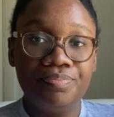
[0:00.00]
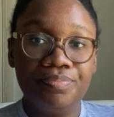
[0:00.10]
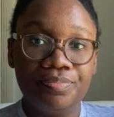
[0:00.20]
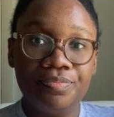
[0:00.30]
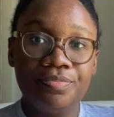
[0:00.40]

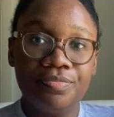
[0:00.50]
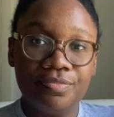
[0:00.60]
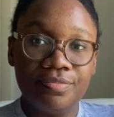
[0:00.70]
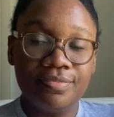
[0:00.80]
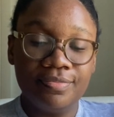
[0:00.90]

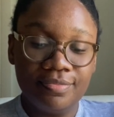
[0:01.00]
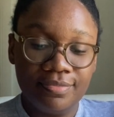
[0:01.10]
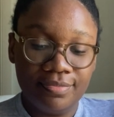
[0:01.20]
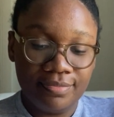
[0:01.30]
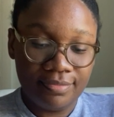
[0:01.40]

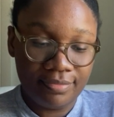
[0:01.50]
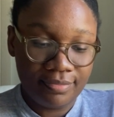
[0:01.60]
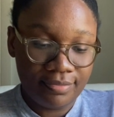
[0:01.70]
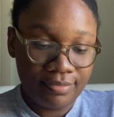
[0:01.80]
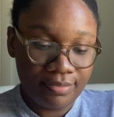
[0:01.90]

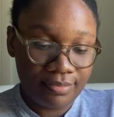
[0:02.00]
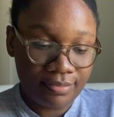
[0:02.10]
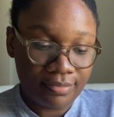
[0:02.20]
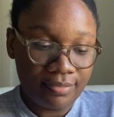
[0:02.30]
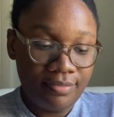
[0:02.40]

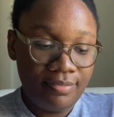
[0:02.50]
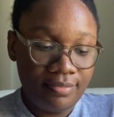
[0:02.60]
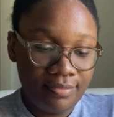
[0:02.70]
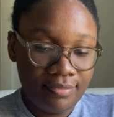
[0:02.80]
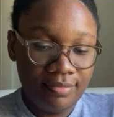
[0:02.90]

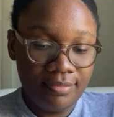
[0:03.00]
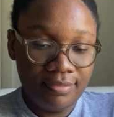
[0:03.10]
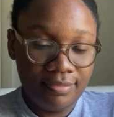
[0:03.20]
(silence)